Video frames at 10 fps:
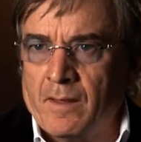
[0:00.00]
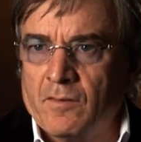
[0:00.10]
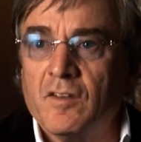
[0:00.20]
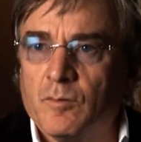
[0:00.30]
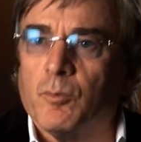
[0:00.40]

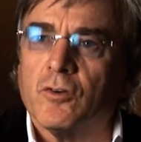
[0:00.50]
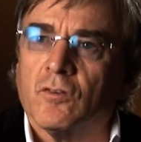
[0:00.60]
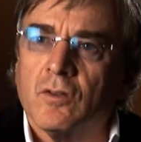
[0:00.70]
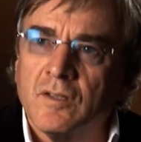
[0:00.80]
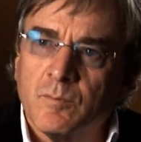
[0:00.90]
This
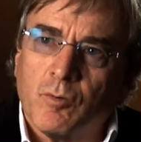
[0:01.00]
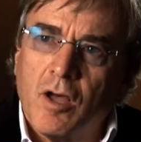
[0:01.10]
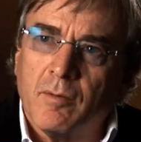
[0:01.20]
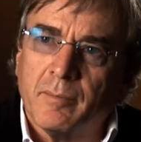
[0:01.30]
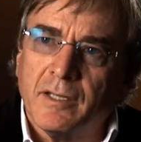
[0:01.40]
person is
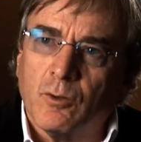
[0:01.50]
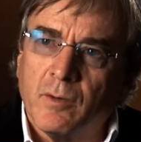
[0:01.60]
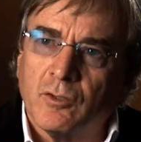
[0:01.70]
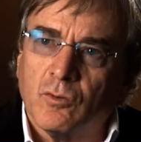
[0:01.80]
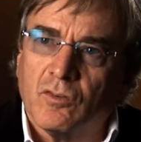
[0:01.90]
probably
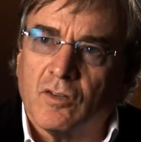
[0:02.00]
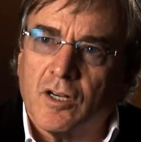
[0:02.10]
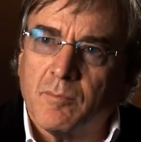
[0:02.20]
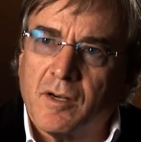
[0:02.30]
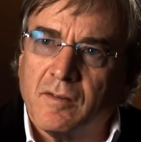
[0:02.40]
going to
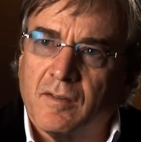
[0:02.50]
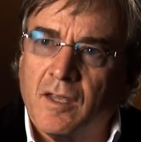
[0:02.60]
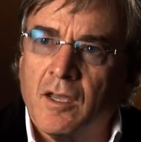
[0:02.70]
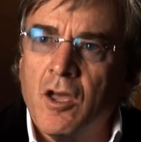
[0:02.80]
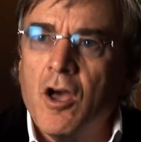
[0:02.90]
start by
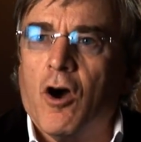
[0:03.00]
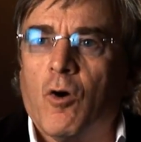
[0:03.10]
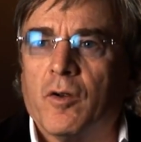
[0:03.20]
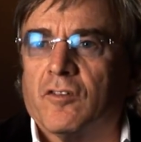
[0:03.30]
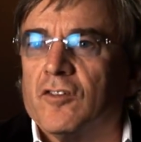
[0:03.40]
saying,
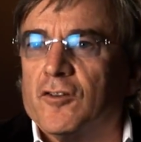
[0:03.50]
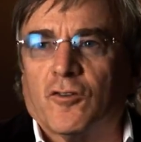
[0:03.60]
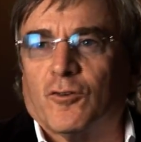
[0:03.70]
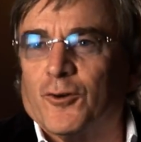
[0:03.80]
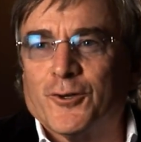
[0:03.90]
oh, it's not a
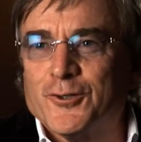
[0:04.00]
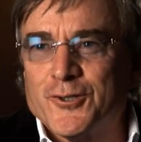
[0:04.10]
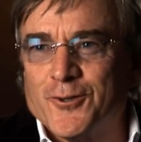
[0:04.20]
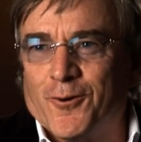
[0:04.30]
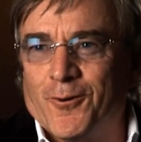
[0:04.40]
circus
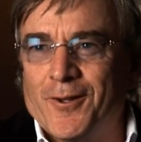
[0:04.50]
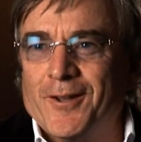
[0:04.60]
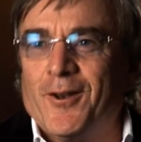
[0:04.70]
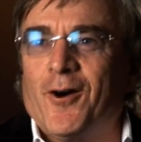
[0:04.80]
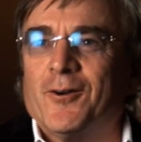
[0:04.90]
show.
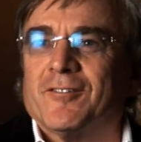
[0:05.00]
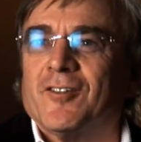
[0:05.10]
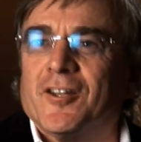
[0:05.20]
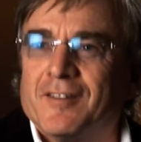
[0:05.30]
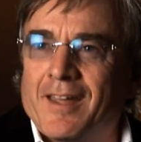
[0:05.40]
No, it's
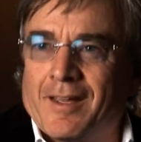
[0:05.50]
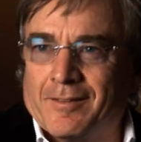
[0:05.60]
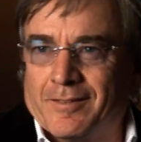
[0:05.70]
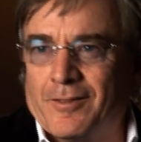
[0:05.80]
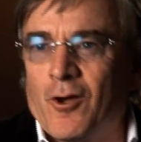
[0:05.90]
not
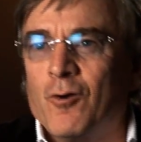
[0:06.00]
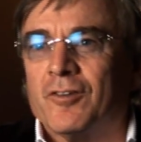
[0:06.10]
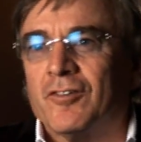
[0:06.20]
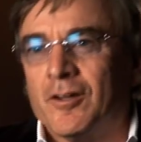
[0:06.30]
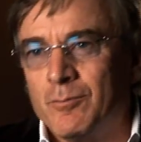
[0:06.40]
dance. No,
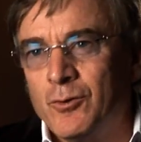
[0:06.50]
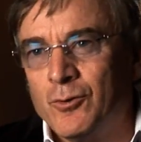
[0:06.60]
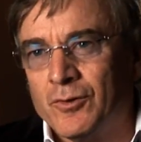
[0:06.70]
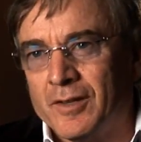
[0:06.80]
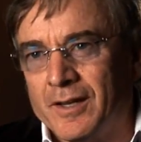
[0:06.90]
it's not
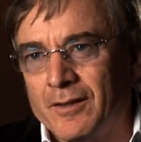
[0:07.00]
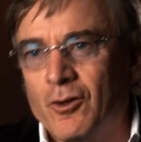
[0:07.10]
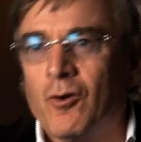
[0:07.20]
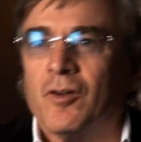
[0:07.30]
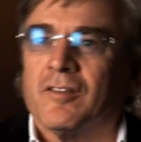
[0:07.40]
music.
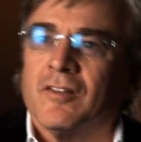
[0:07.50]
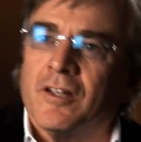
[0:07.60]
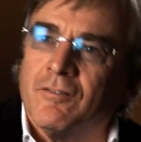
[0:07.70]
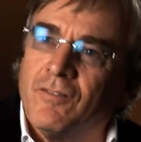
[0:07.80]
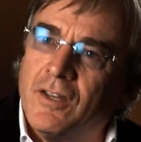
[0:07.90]
No, it's
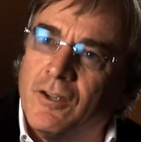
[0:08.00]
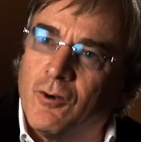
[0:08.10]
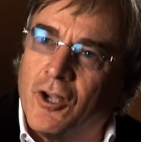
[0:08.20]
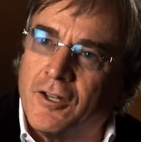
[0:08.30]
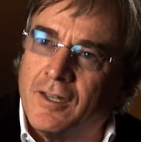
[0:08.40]
not video
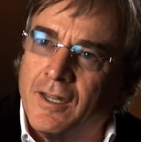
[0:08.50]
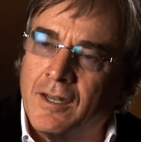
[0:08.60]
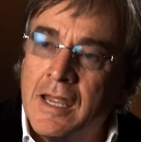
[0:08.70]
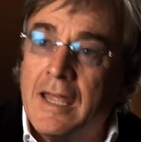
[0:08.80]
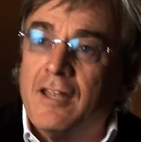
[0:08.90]
content.
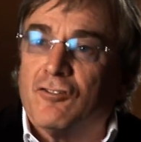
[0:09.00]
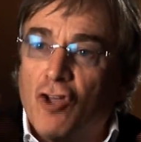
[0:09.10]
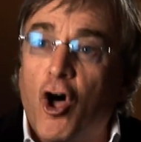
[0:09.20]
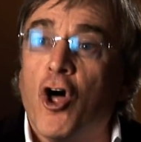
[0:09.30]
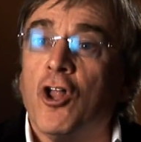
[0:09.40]
It's
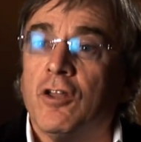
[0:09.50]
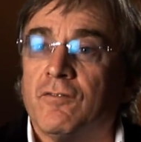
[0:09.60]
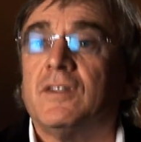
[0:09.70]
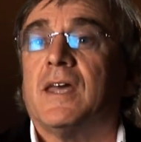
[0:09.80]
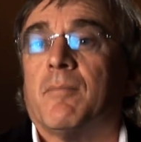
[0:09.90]
all
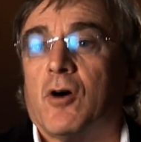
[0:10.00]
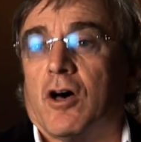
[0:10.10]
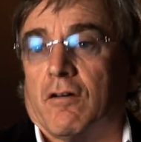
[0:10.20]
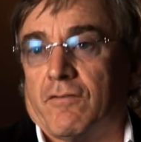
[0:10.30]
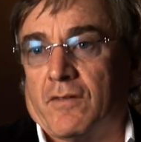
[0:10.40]
of the
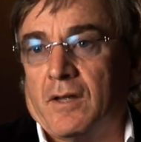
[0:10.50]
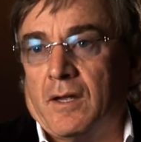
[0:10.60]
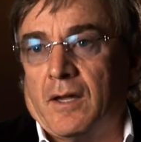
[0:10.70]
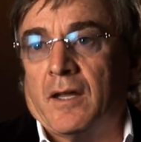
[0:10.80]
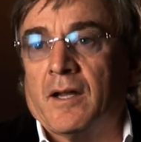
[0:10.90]
above.
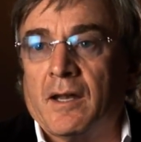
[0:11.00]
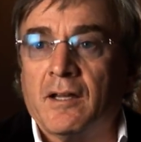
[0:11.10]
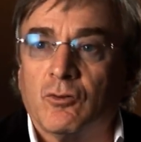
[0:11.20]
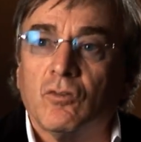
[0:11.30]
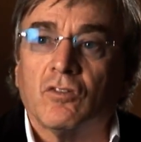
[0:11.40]
And I
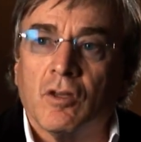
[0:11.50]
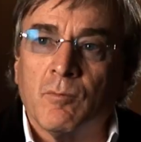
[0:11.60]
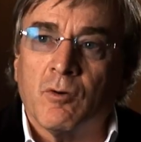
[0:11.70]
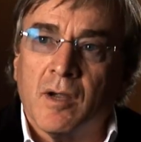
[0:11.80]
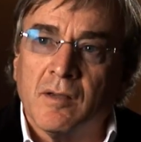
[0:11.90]
like to
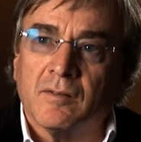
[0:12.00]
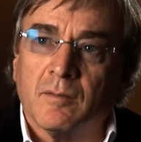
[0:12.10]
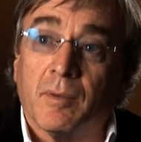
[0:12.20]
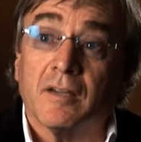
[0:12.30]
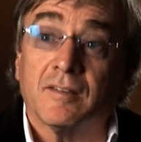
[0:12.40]
summarize it
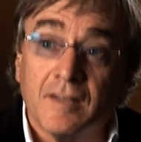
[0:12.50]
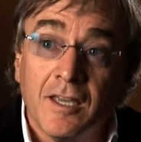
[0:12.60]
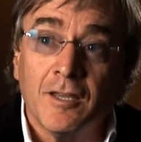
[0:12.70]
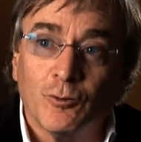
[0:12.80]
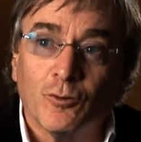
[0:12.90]
by
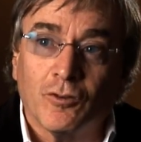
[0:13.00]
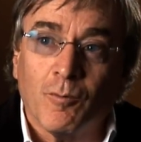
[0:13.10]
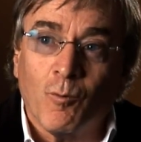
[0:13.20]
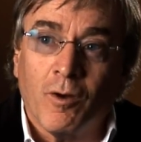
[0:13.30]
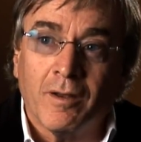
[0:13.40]
saying to
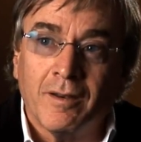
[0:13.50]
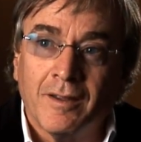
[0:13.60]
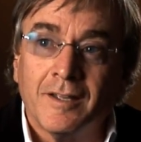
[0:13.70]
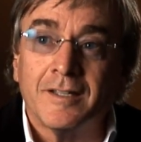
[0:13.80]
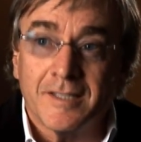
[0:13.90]
someone,
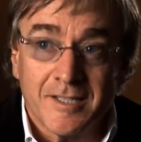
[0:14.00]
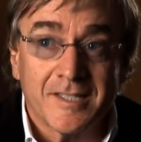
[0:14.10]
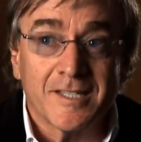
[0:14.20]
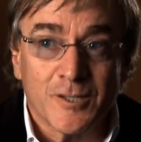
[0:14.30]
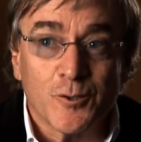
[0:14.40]
this
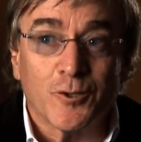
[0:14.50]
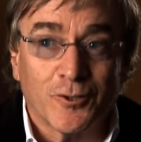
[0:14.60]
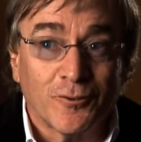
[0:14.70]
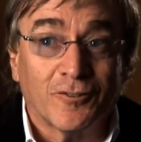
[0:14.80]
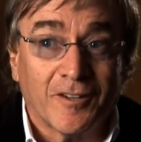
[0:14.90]
is Cirque
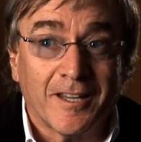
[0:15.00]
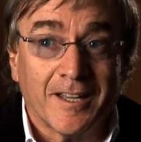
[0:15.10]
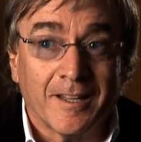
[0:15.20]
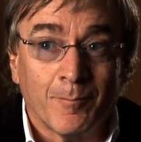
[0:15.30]
du Soleil.